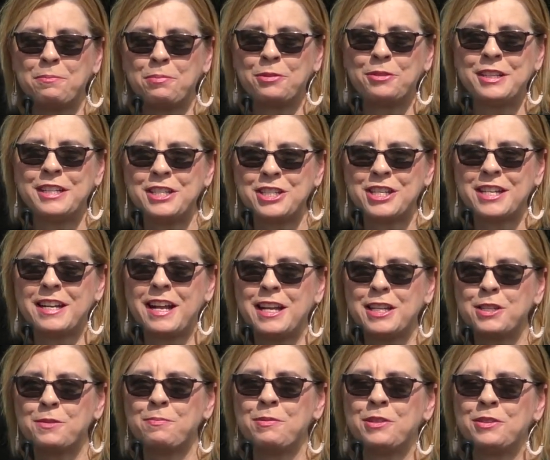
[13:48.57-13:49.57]
preach in
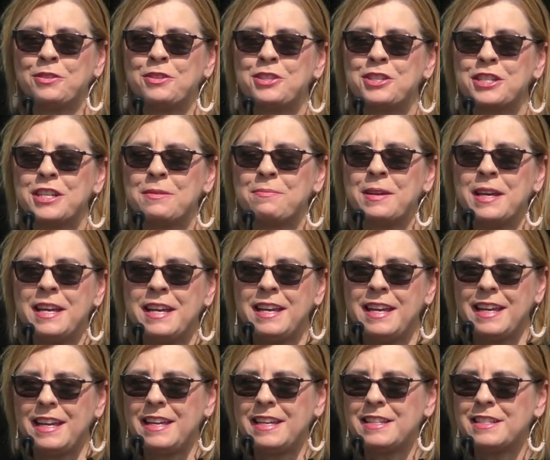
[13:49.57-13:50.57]
entrepreneurship
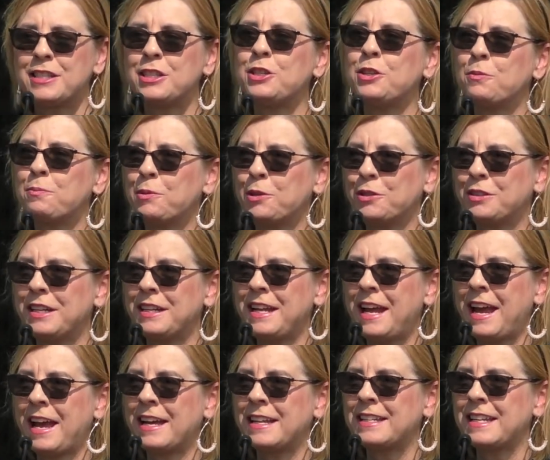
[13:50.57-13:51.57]
said, is your bird in
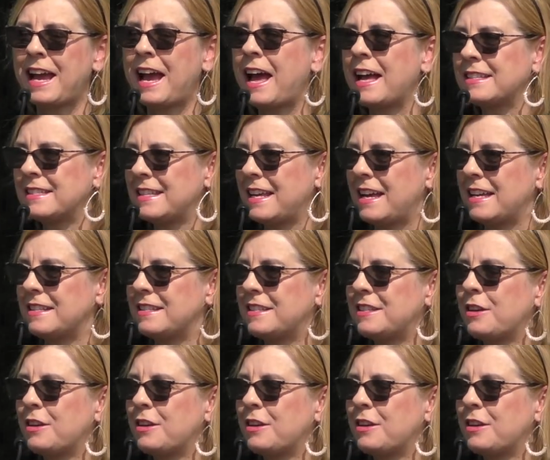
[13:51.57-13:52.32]
hand asset.